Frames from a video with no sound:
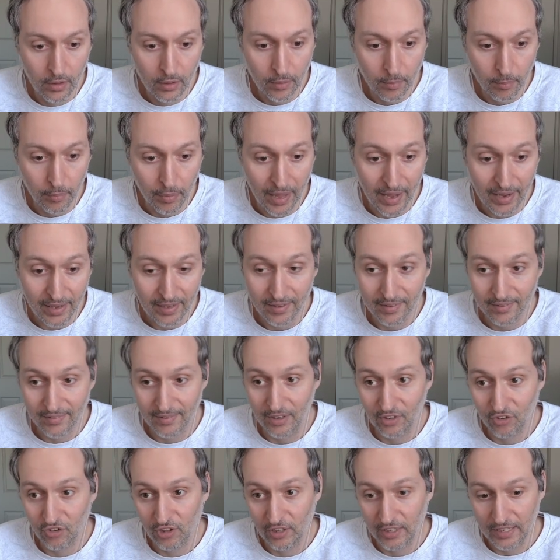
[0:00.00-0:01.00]
black
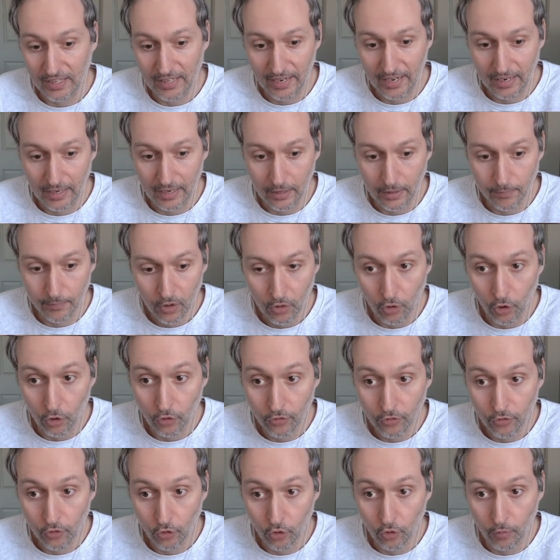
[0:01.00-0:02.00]
essentially getting those
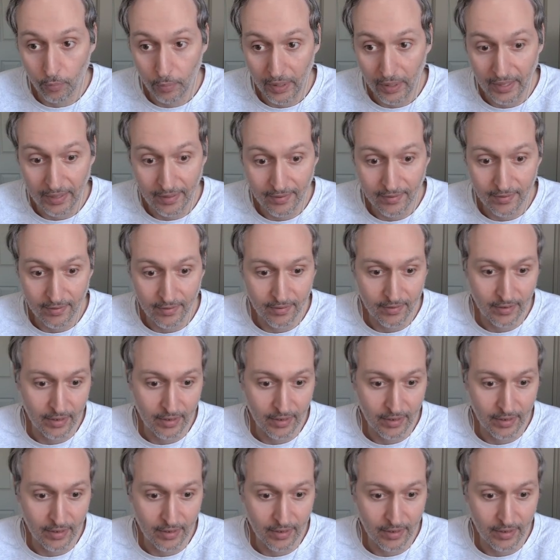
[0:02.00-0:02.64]
two pieces